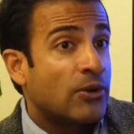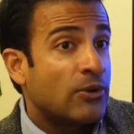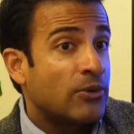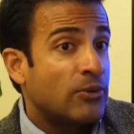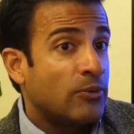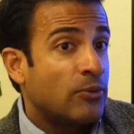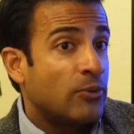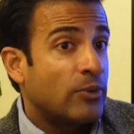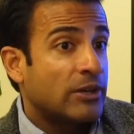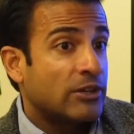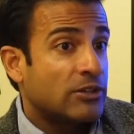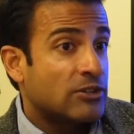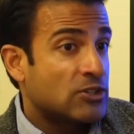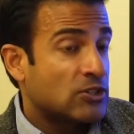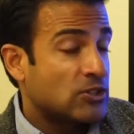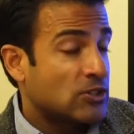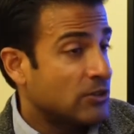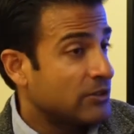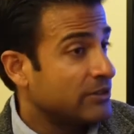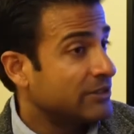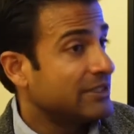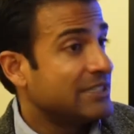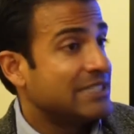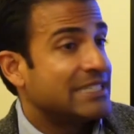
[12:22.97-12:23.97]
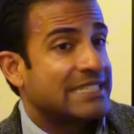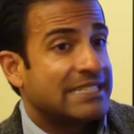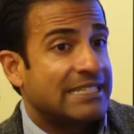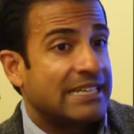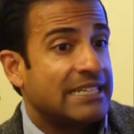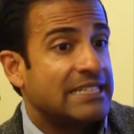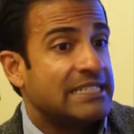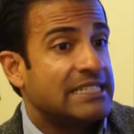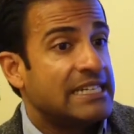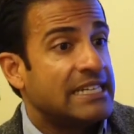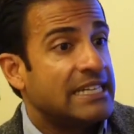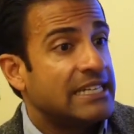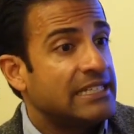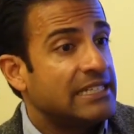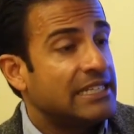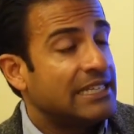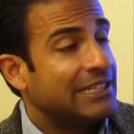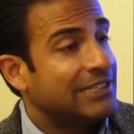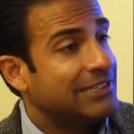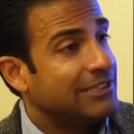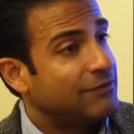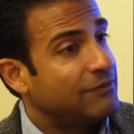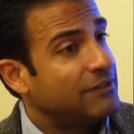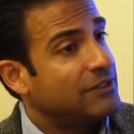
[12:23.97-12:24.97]
So we're certainly
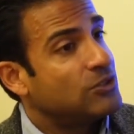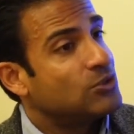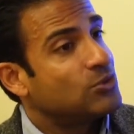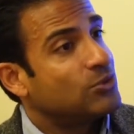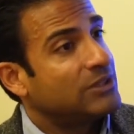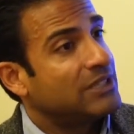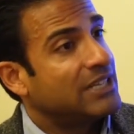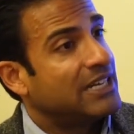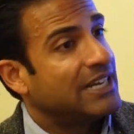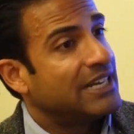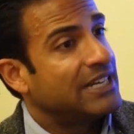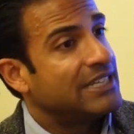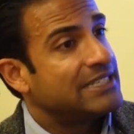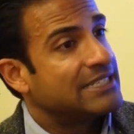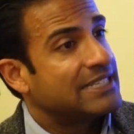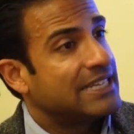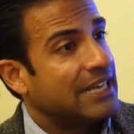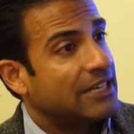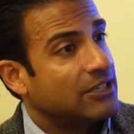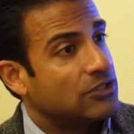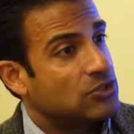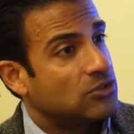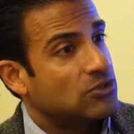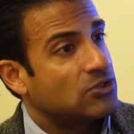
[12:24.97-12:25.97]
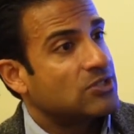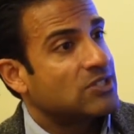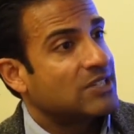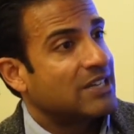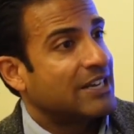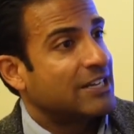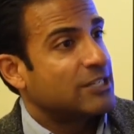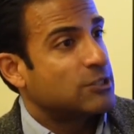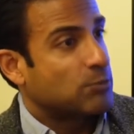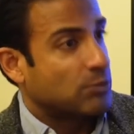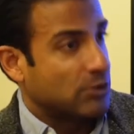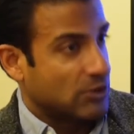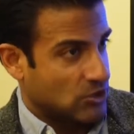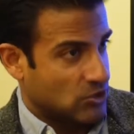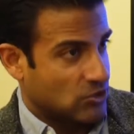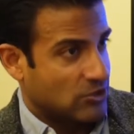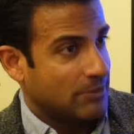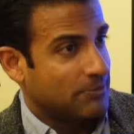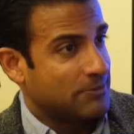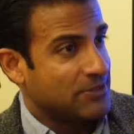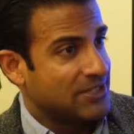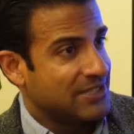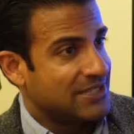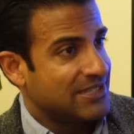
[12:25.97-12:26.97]
studying individualized exercise
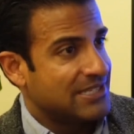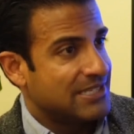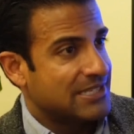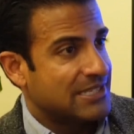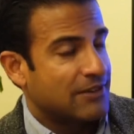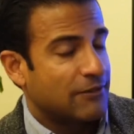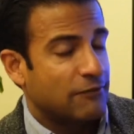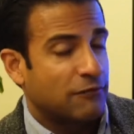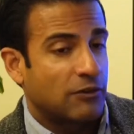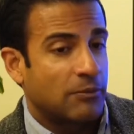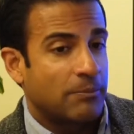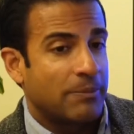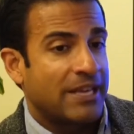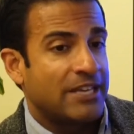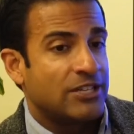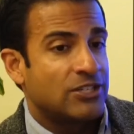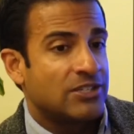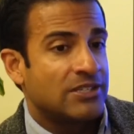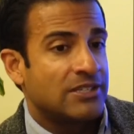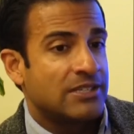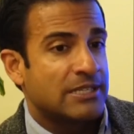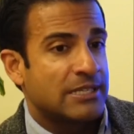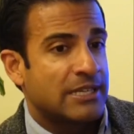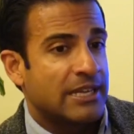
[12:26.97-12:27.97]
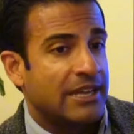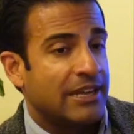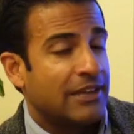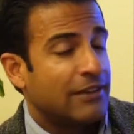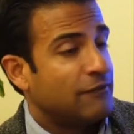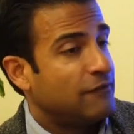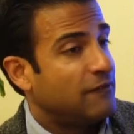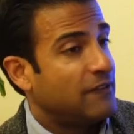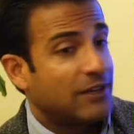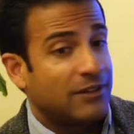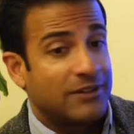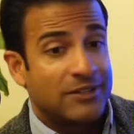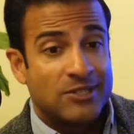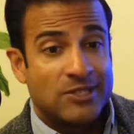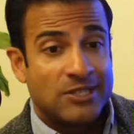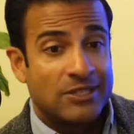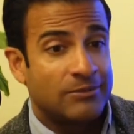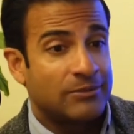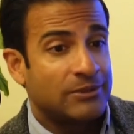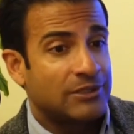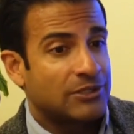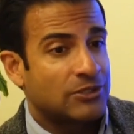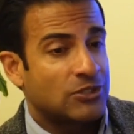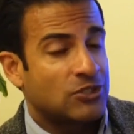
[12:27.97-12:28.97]
prescriptions for patients. Very
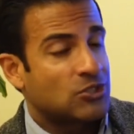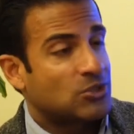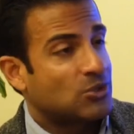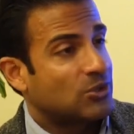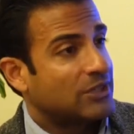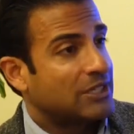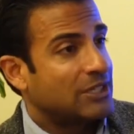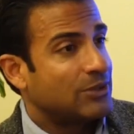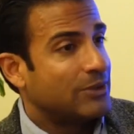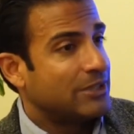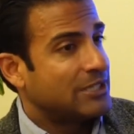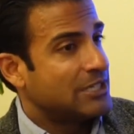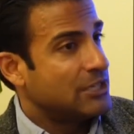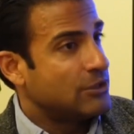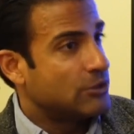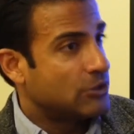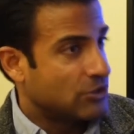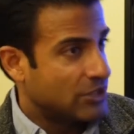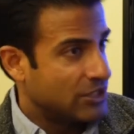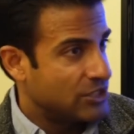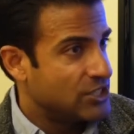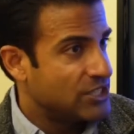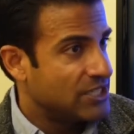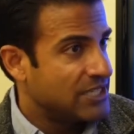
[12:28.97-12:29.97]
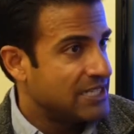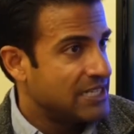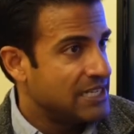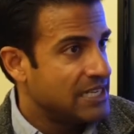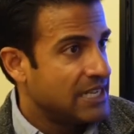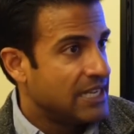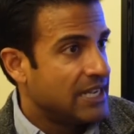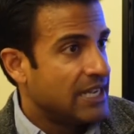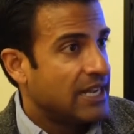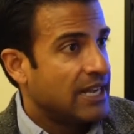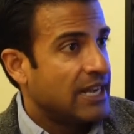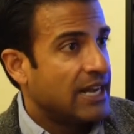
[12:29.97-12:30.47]
similar story with nutrition.